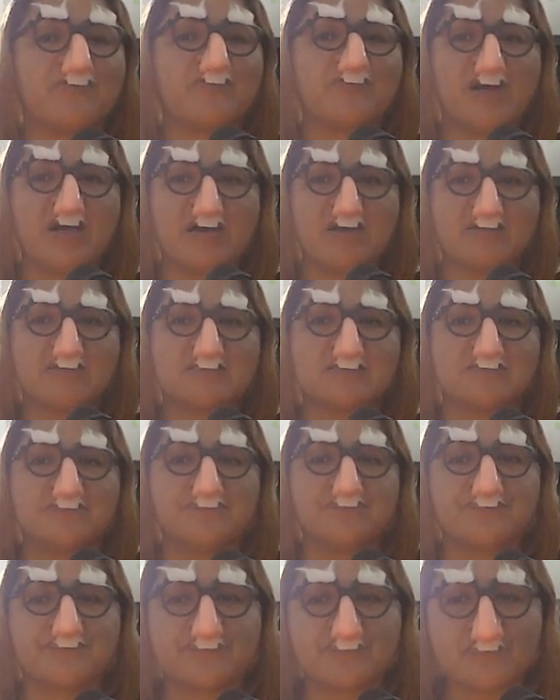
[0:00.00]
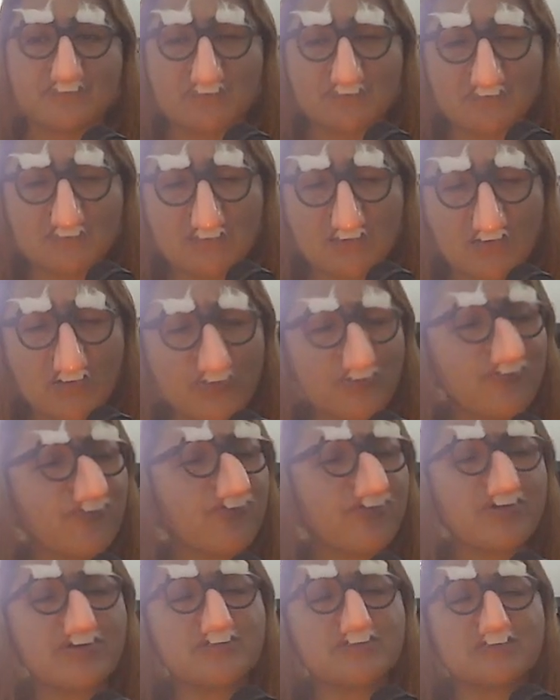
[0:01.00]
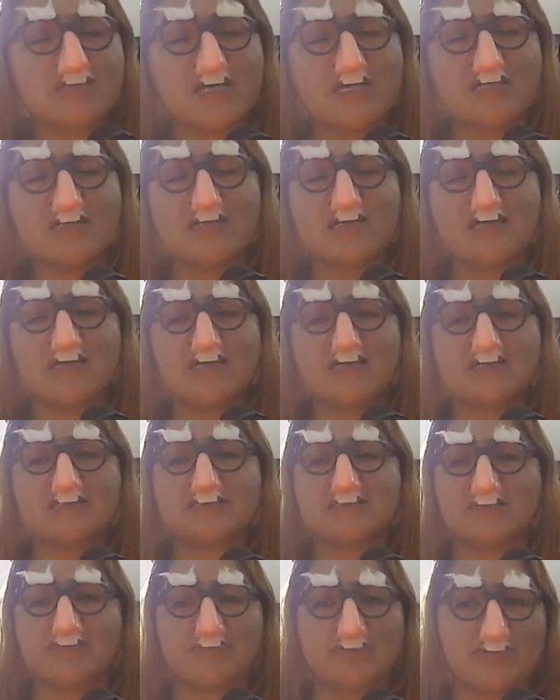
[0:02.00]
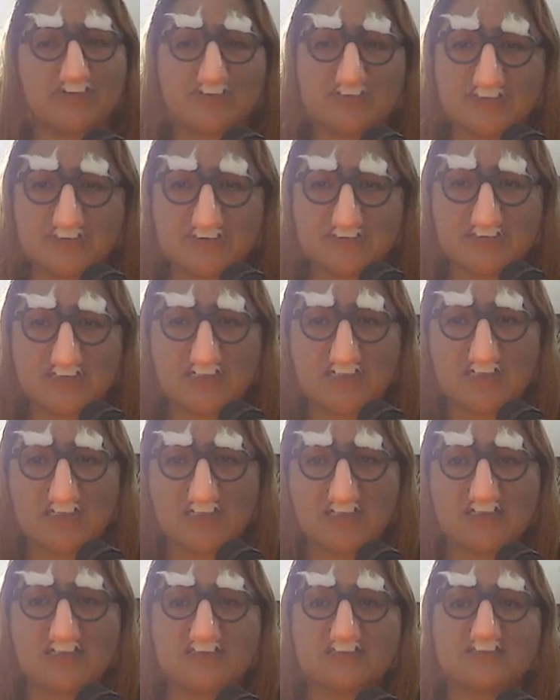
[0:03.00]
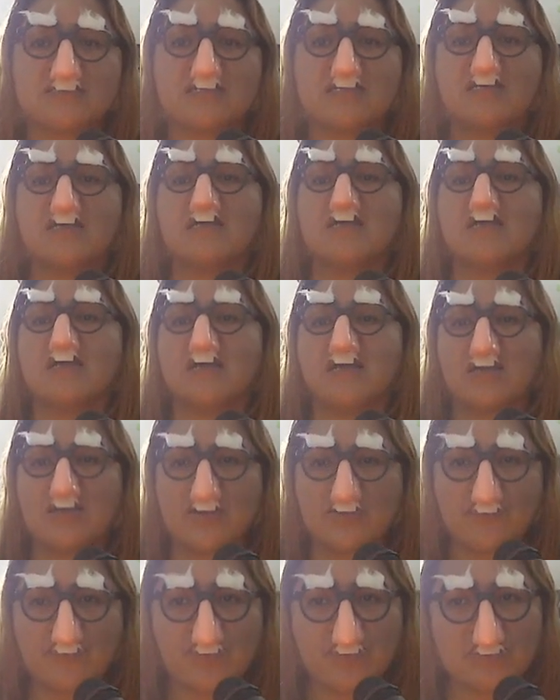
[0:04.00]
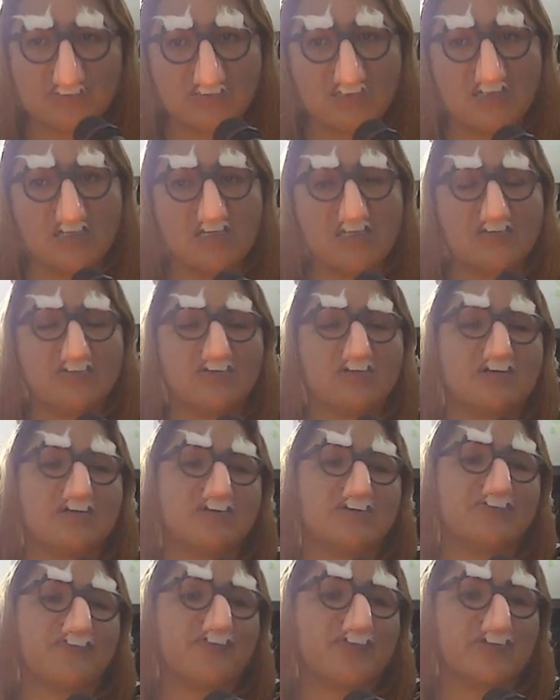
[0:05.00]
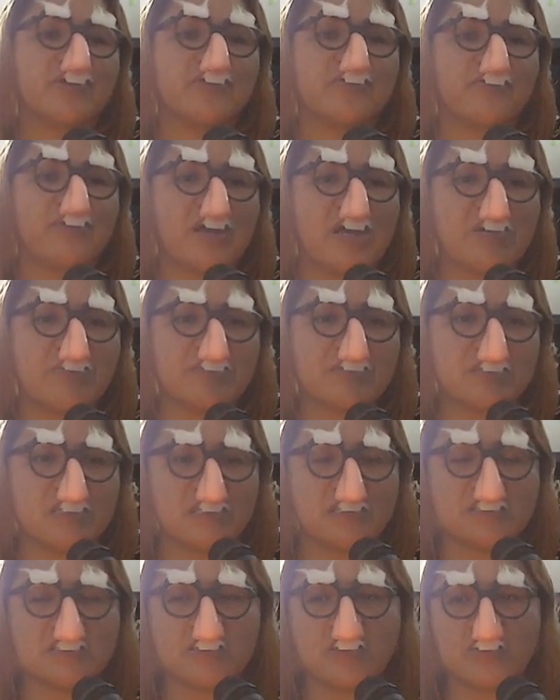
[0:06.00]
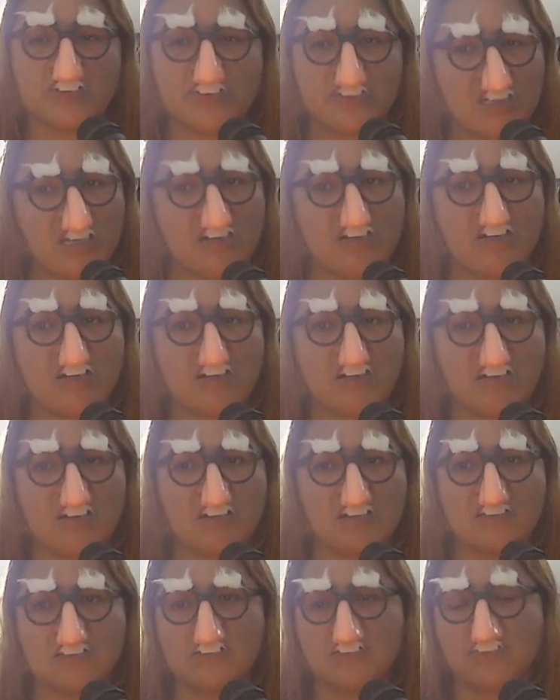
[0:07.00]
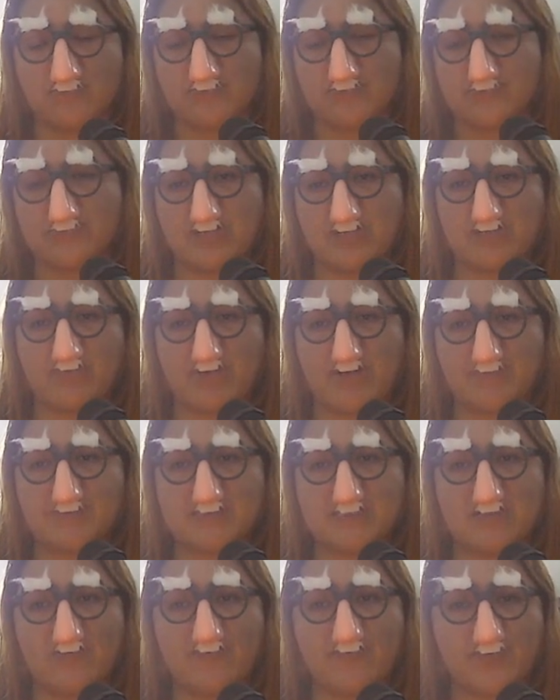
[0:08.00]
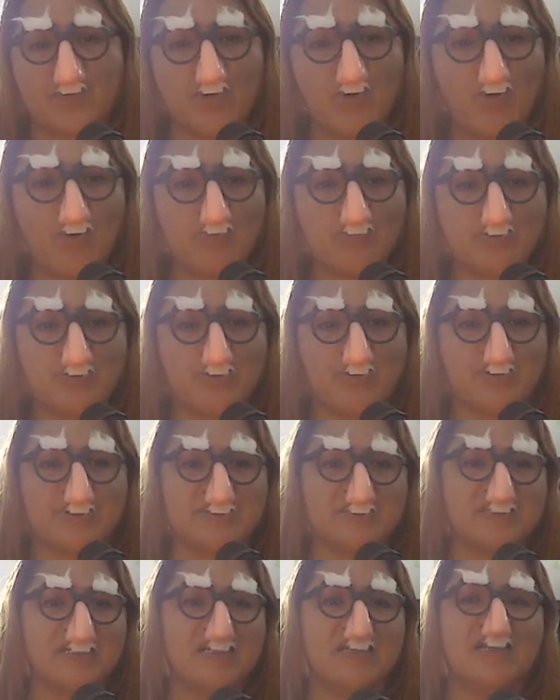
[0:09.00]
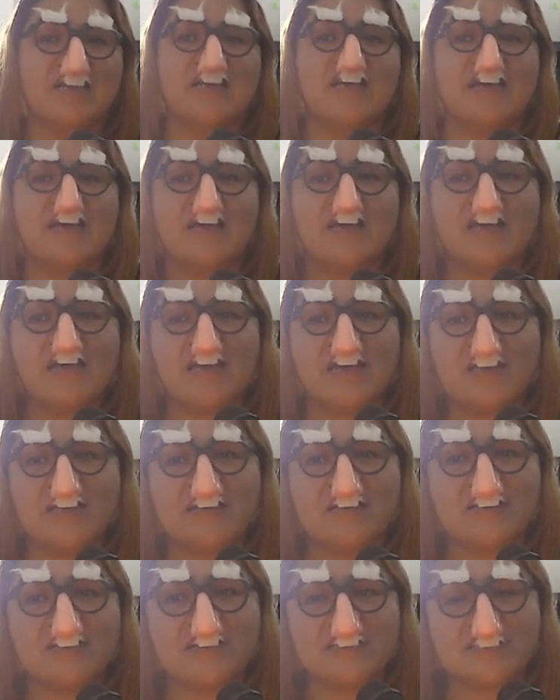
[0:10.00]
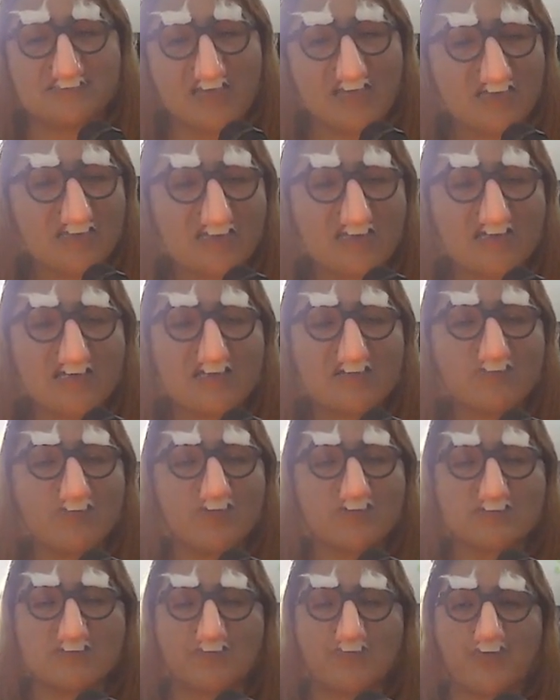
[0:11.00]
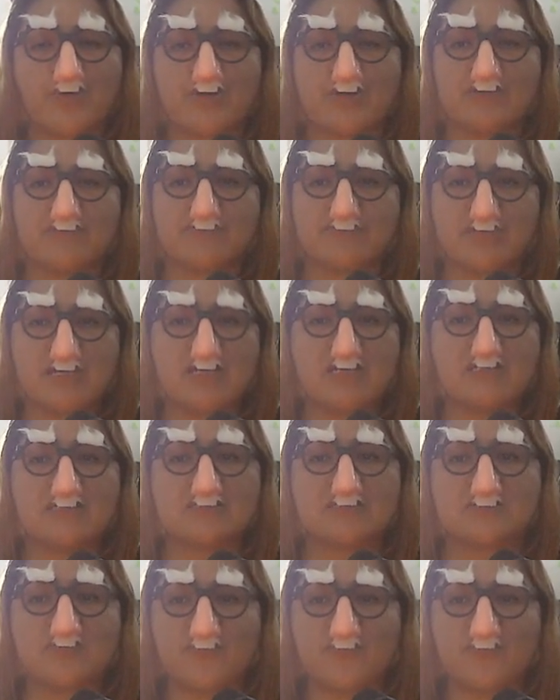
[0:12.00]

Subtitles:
files, my first aid kits, emergency kits, everything for the family. So there, that wraps it up for home chores. And second most important thing is to